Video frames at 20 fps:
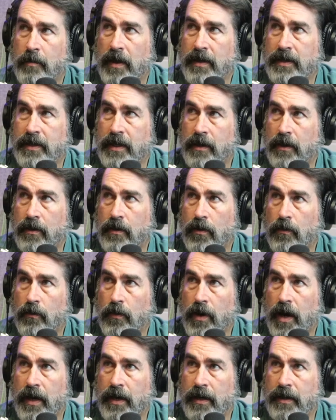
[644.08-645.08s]
I did a
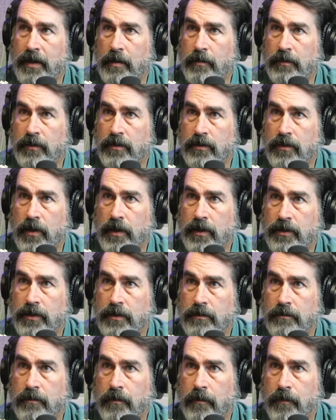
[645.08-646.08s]
karate
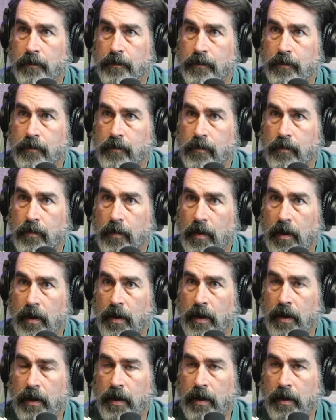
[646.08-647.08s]
demonstration
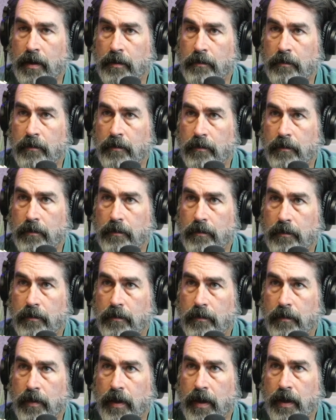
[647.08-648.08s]
at
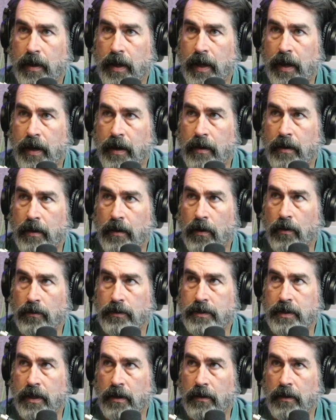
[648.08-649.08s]
a
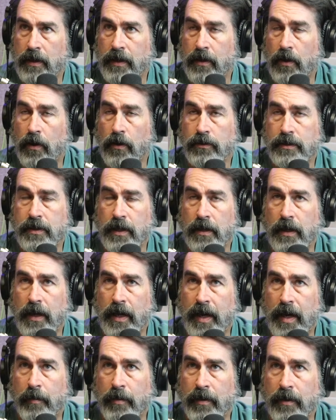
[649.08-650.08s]
hotel, in a hotel
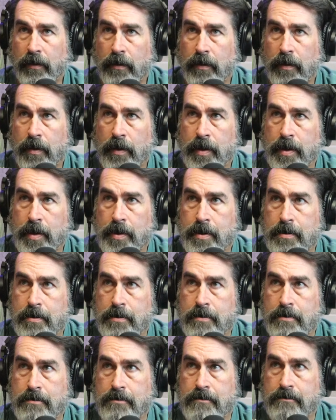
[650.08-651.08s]
lobby.
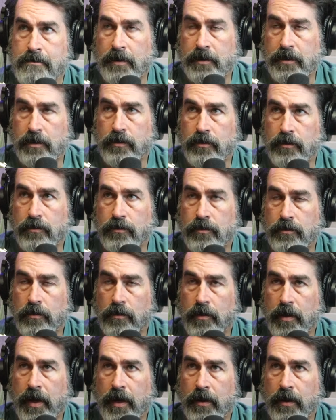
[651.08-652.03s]
This is a true story.